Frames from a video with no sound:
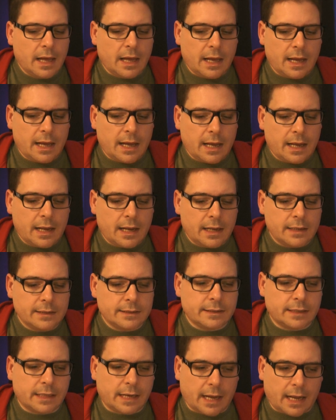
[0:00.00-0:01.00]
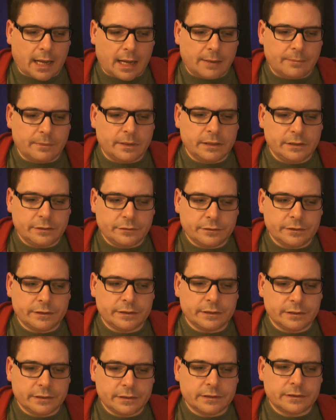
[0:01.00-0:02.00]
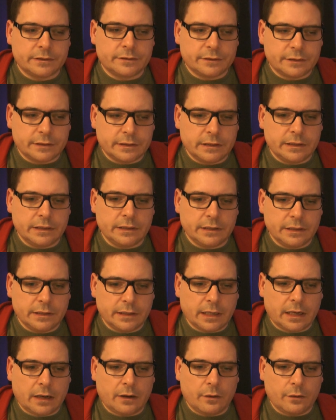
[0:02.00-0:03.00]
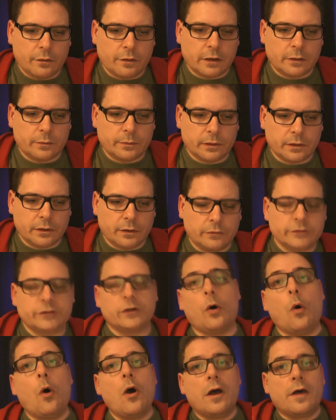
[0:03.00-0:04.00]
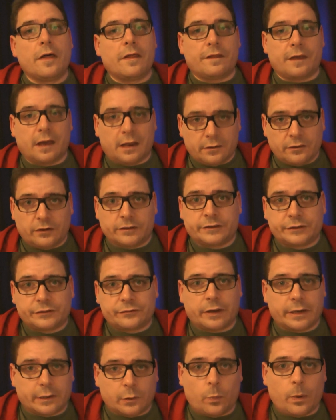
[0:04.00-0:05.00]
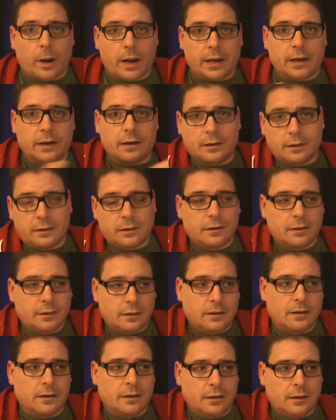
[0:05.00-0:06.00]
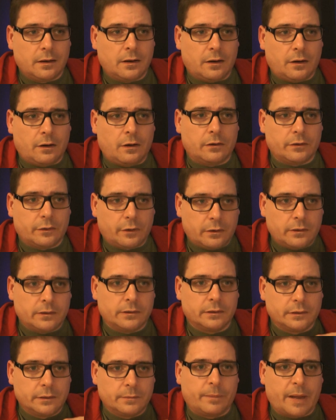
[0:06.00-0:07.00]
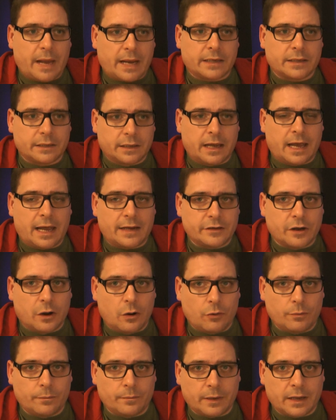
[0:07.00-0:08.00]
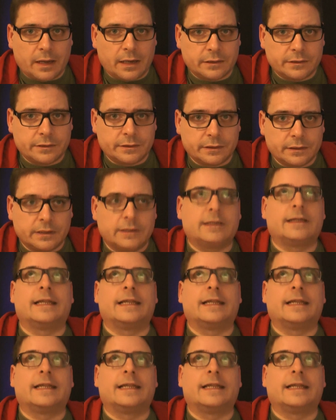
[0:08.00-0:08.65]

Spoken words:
And yeah, I'm interested to see how that will go. So, they're not straight away on back at home at